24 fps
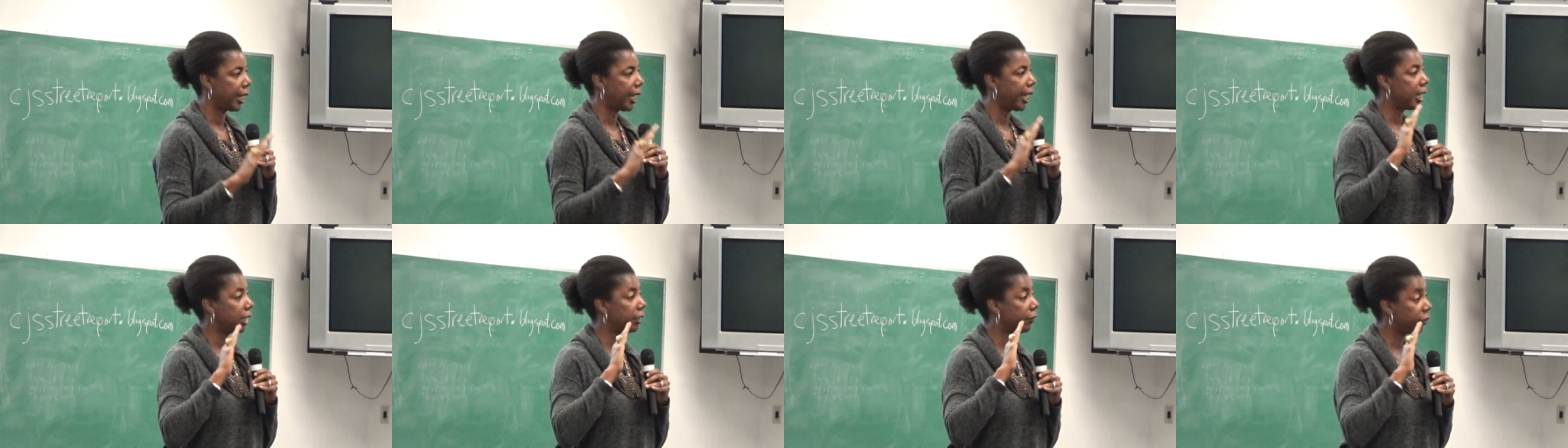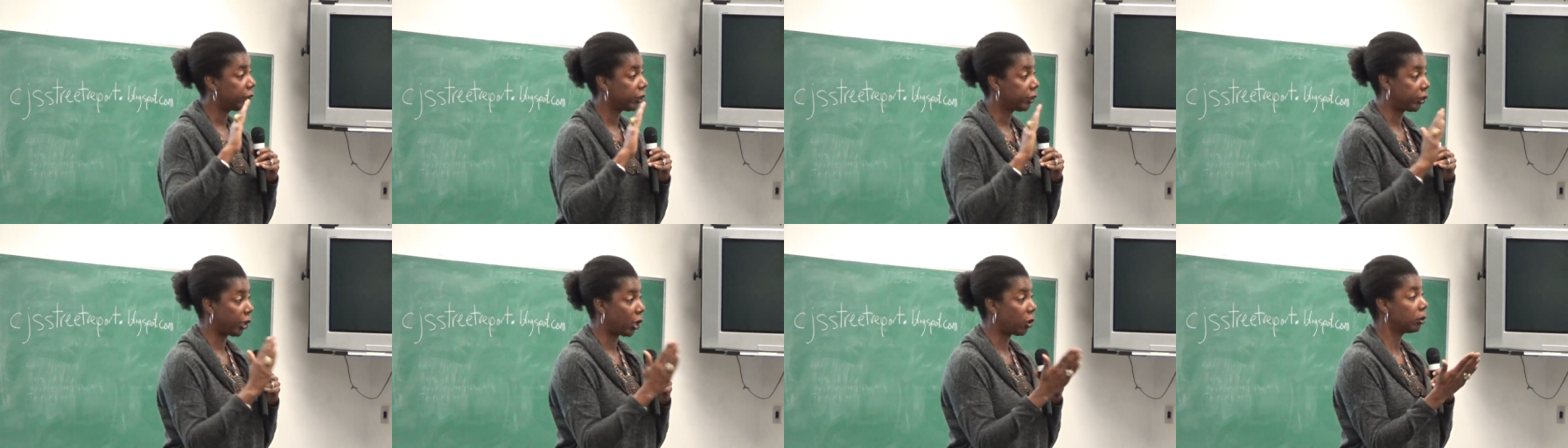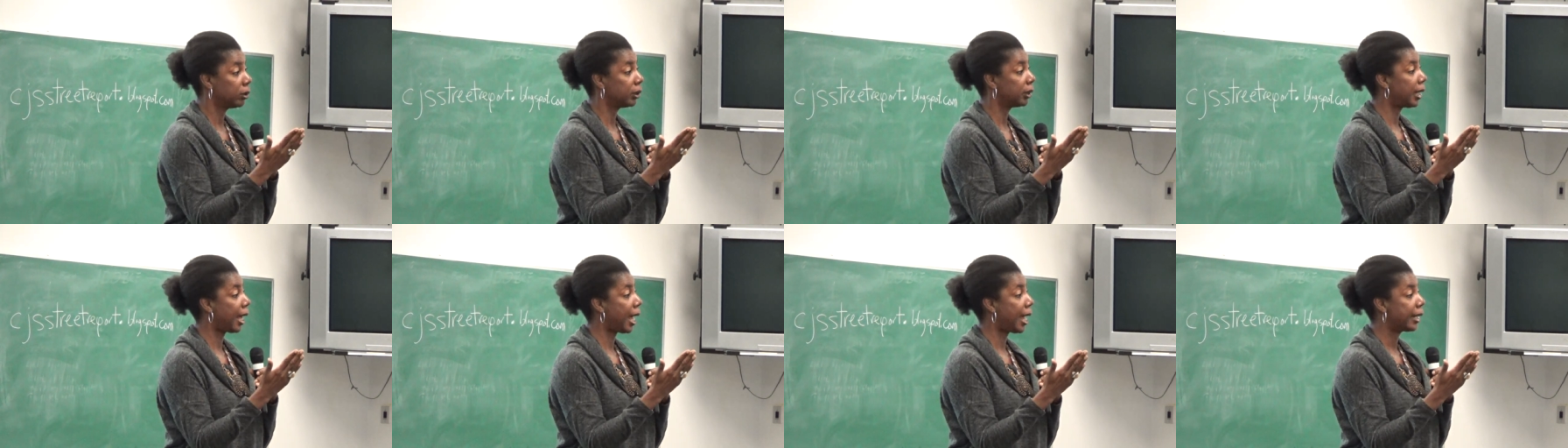And if you
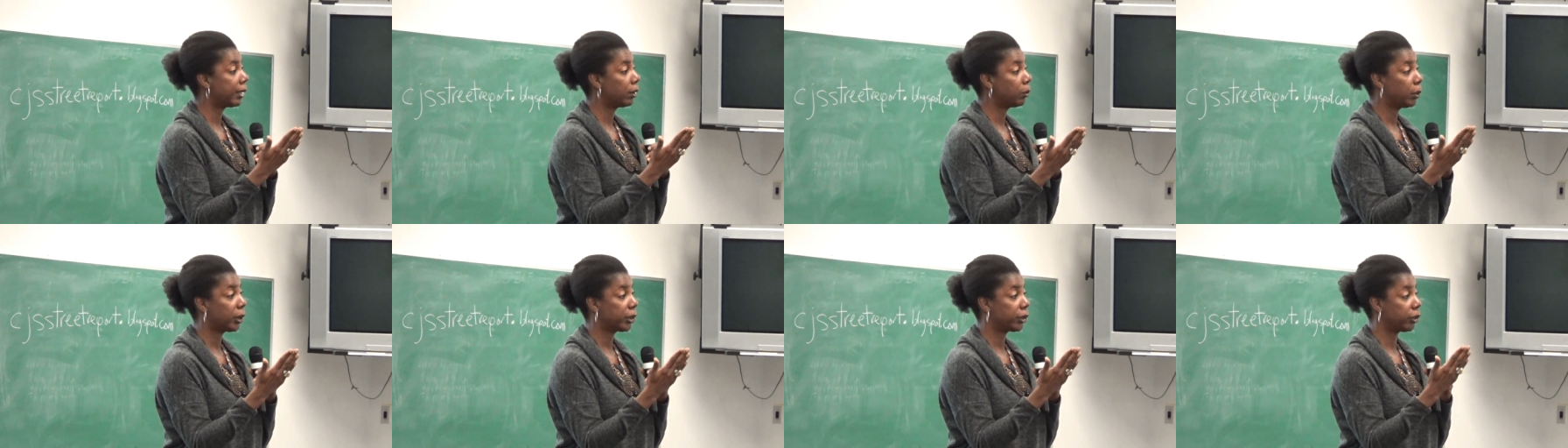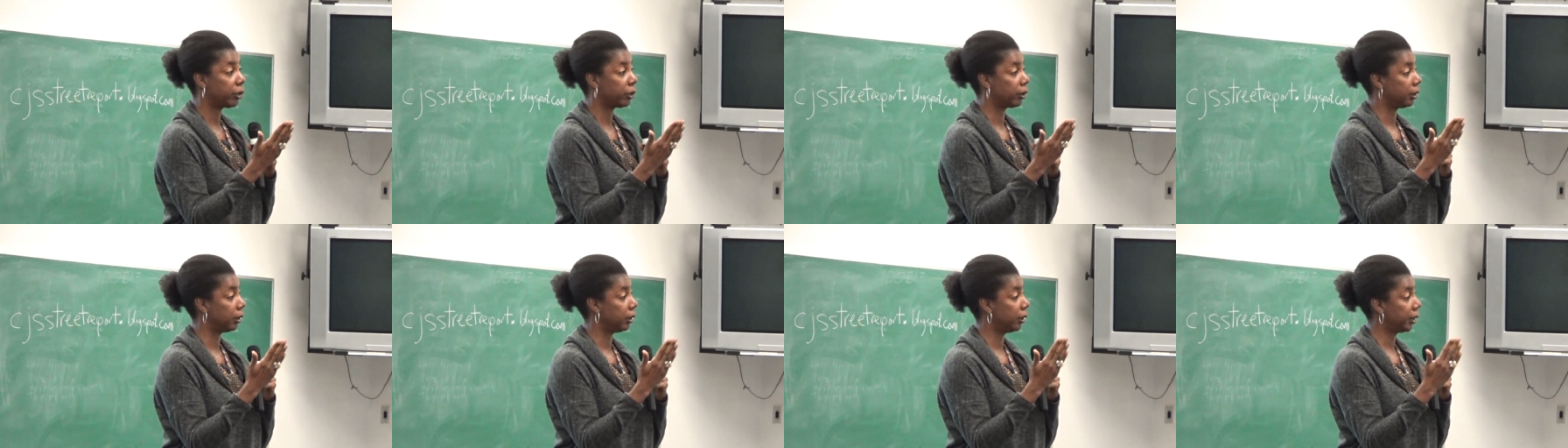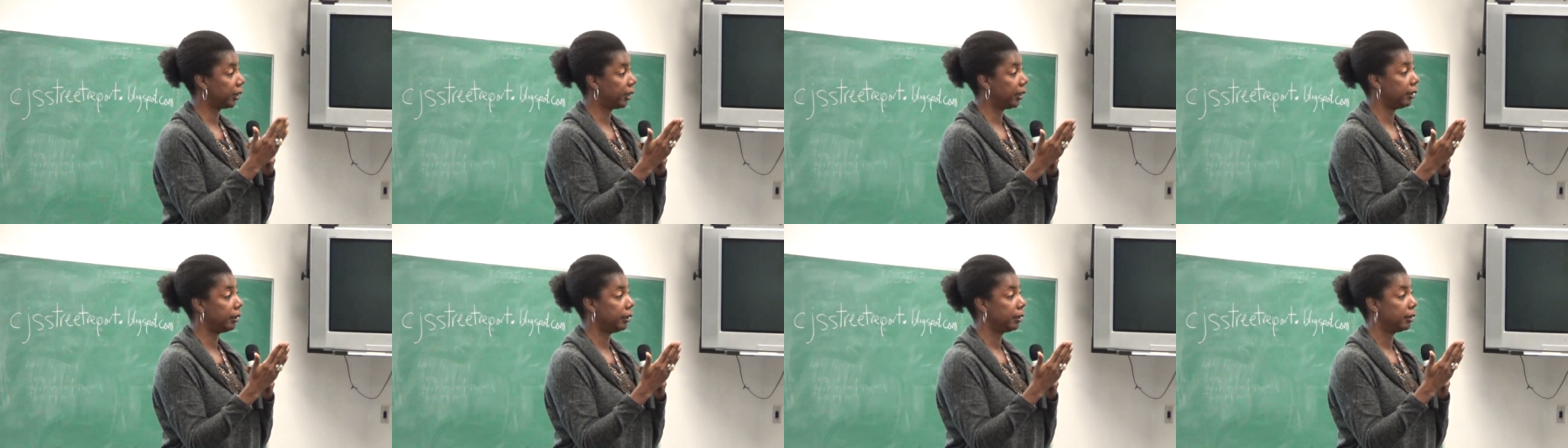don't like what you're
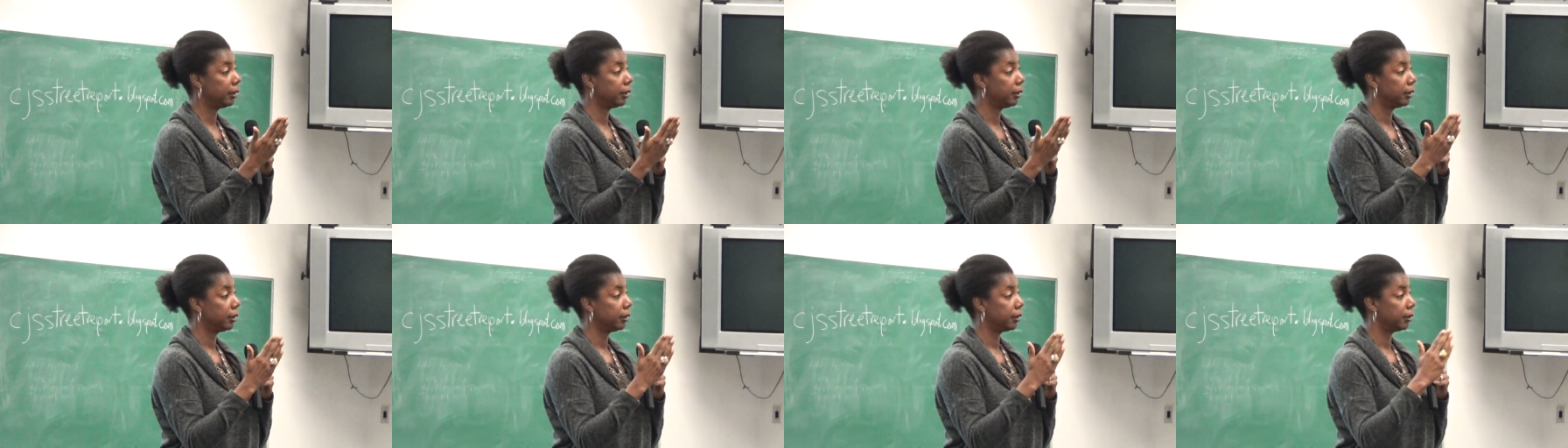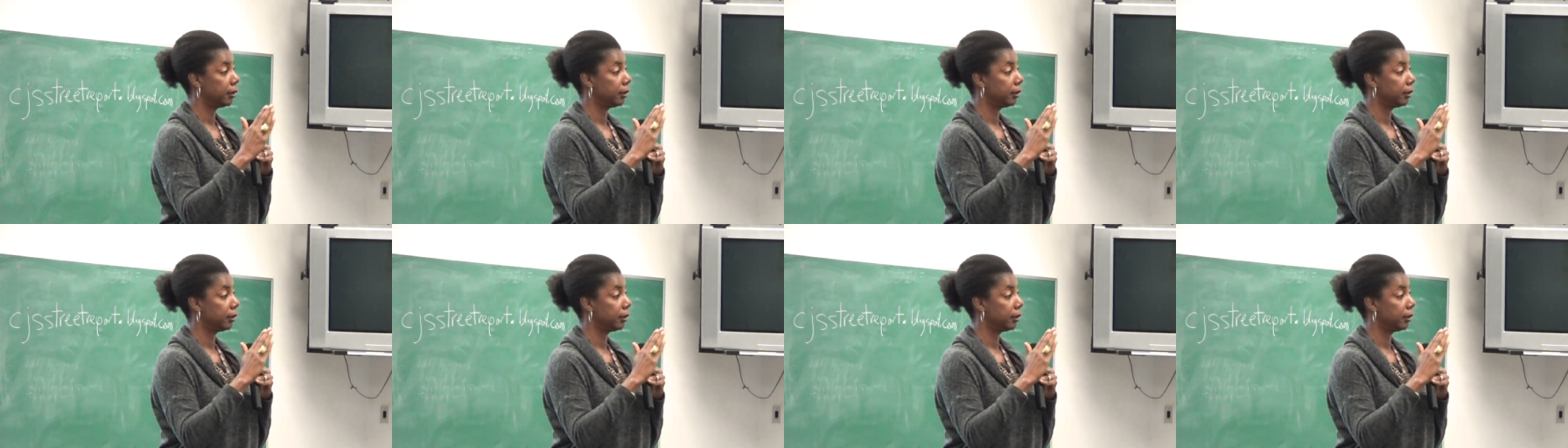looking,